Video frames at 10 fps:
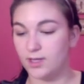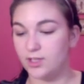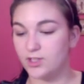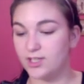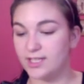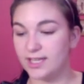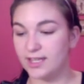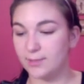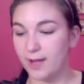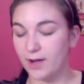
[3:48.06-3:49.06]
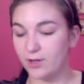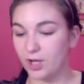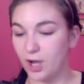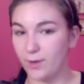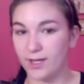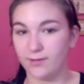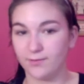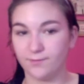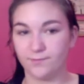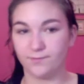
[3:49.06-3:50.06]
just to get the powder going.
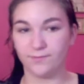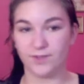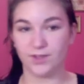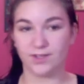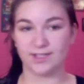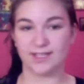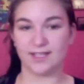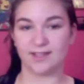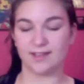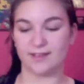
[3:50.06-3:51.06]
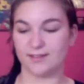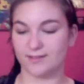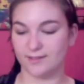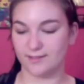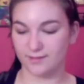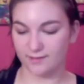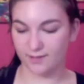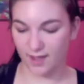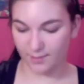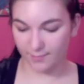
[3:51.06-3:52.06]
You can see the
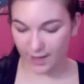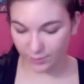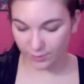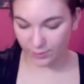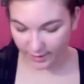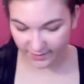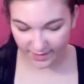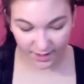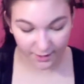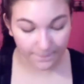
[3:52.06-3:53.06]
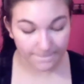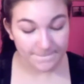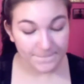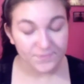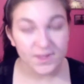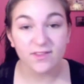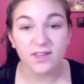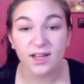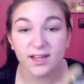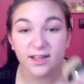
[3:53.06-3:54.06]
powder going in the air. And
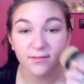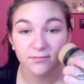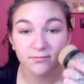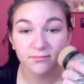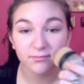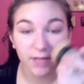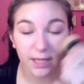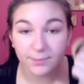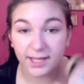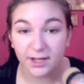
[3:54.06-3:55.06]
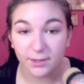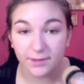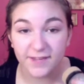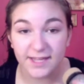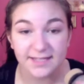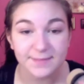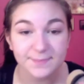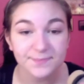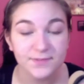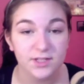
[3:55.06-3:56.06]
then I apply it on my face.
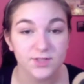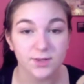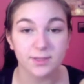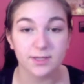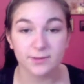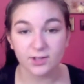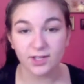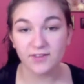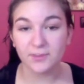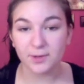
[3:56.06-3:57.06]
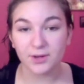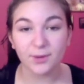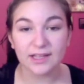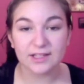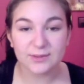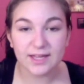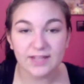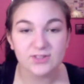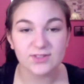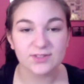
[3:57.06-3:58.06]
So I'm going to be looking in the mirror while I do that,
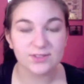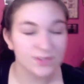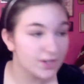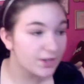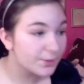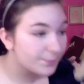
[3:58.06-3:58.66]
just so you know.